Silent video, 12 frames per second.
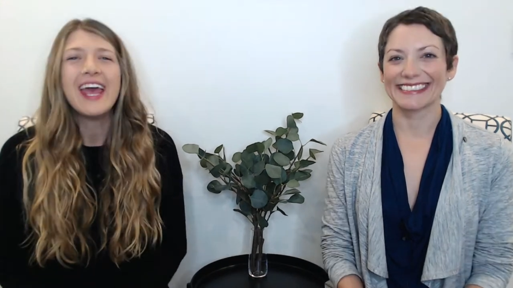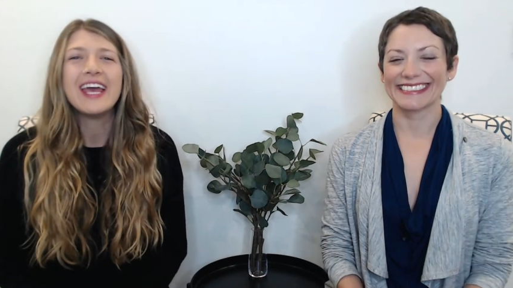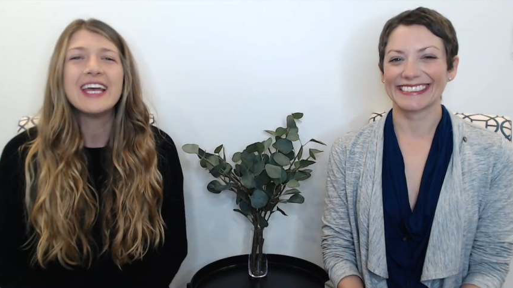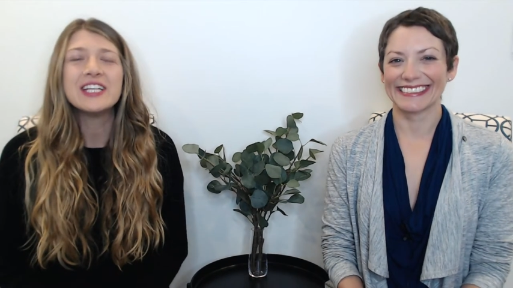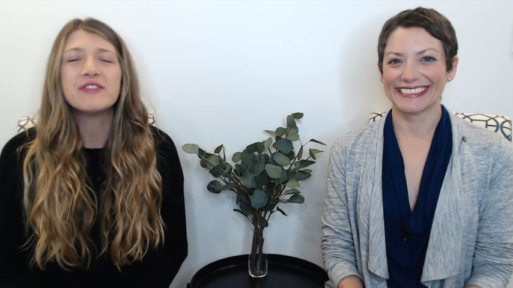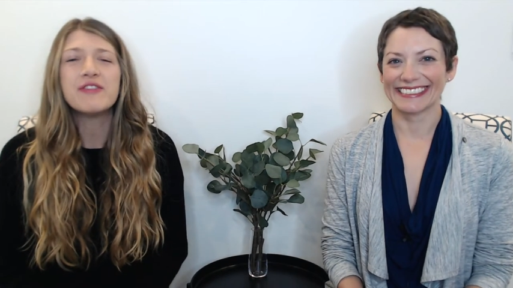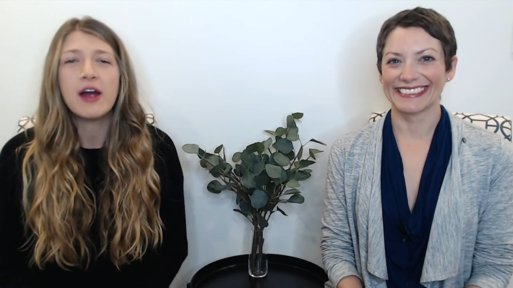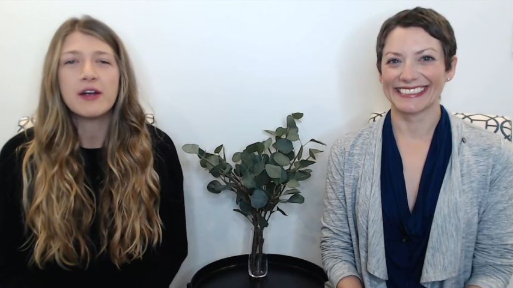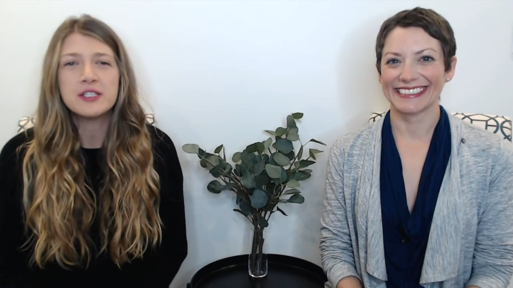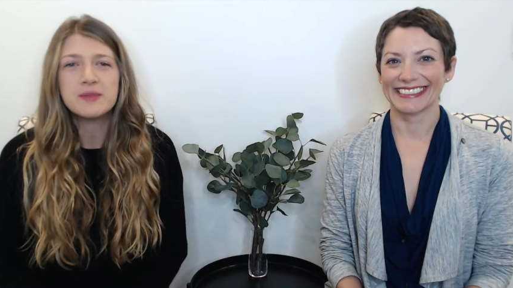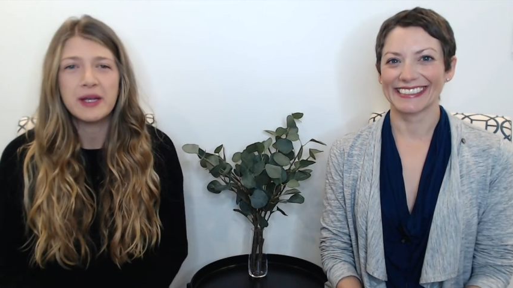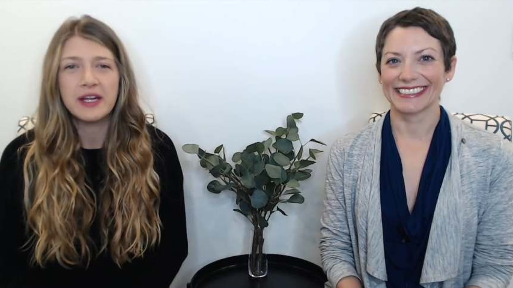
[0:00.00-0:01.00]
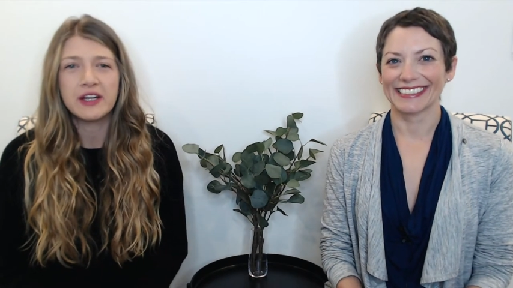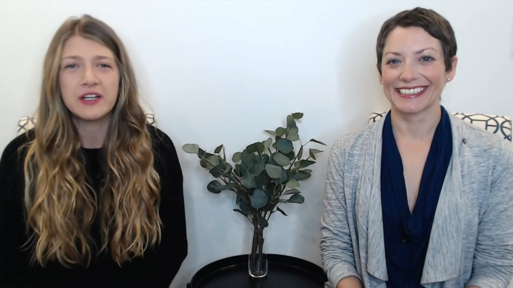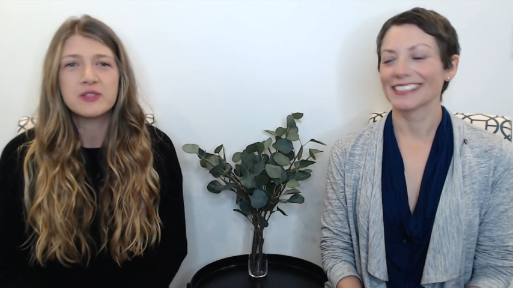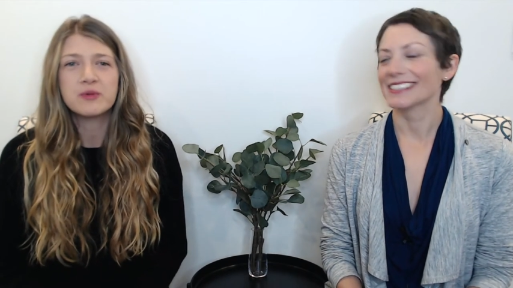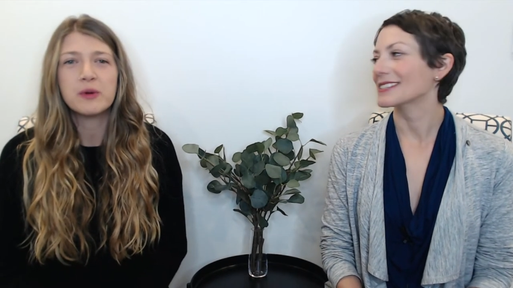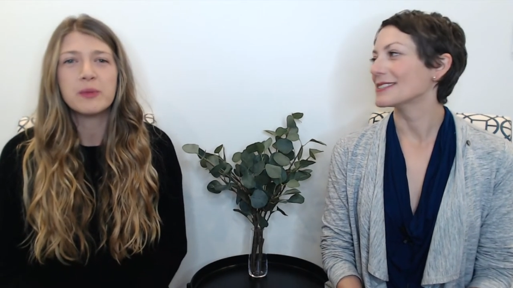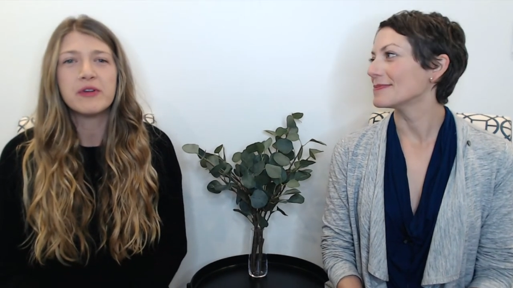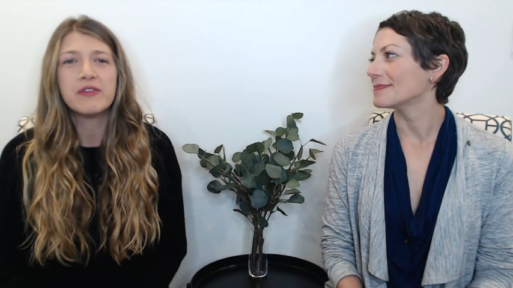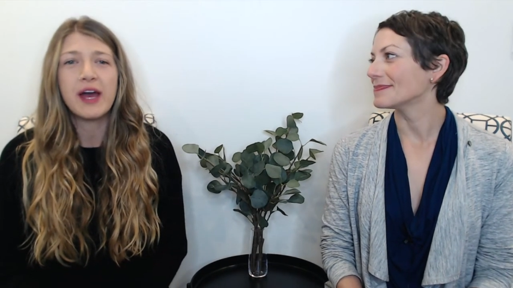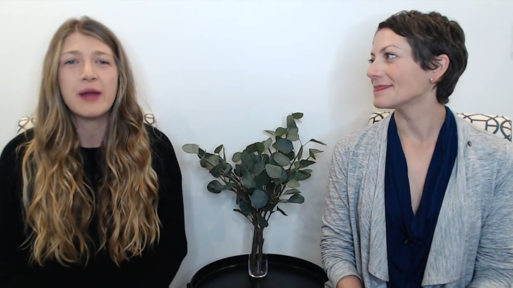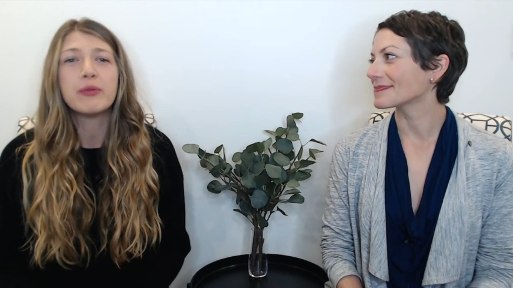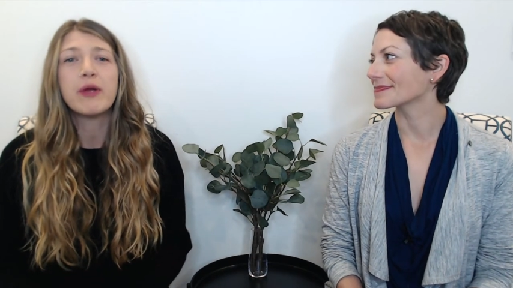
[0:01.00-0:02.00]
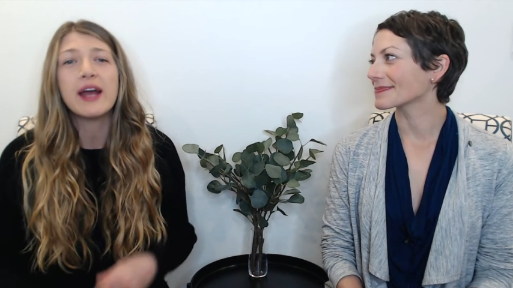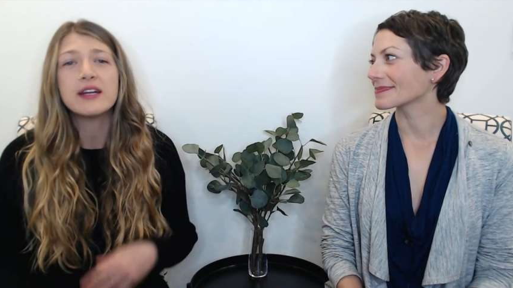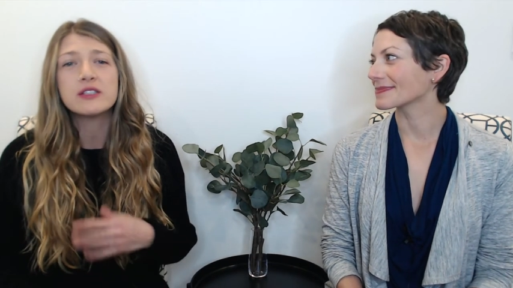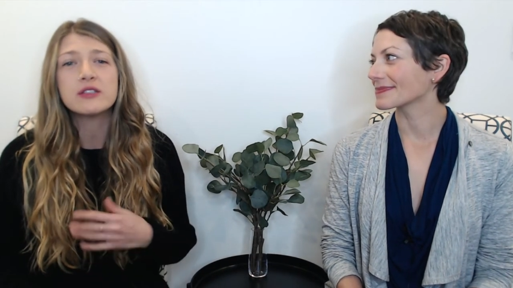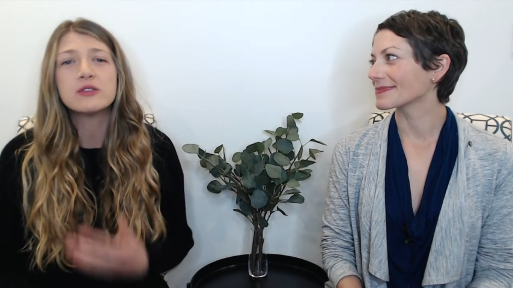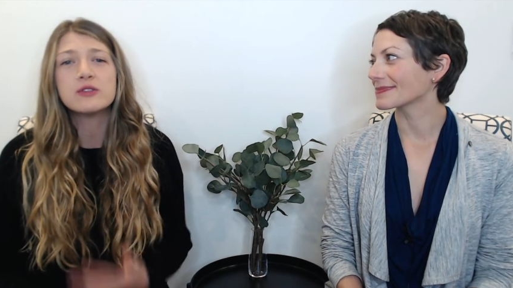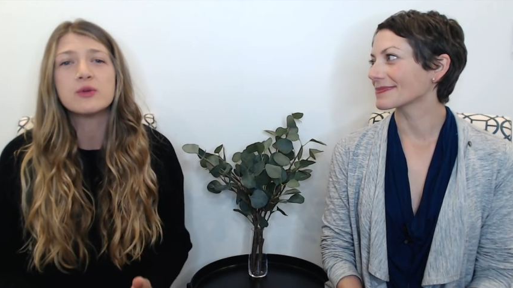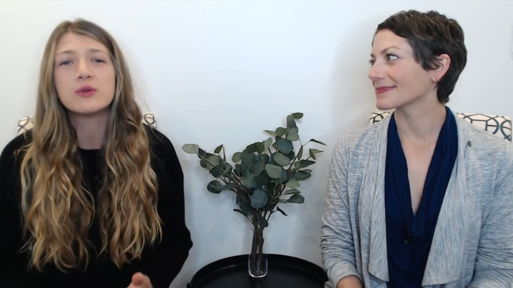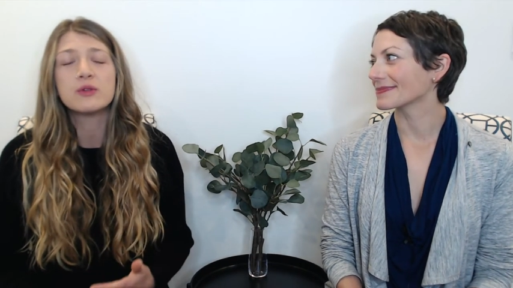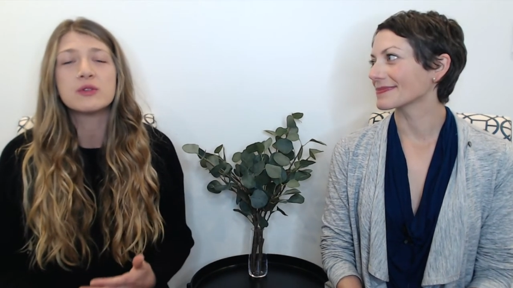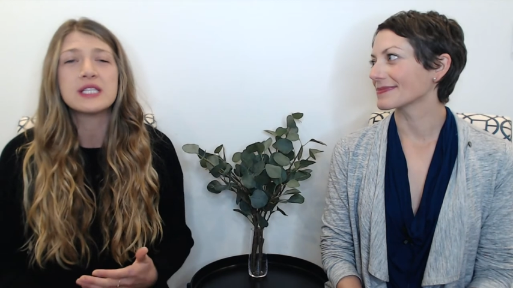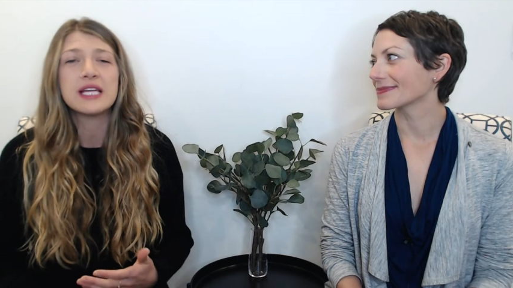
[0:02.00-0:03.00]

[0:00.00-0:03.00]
Speaker 1: Each of our speakers will provide practical tools,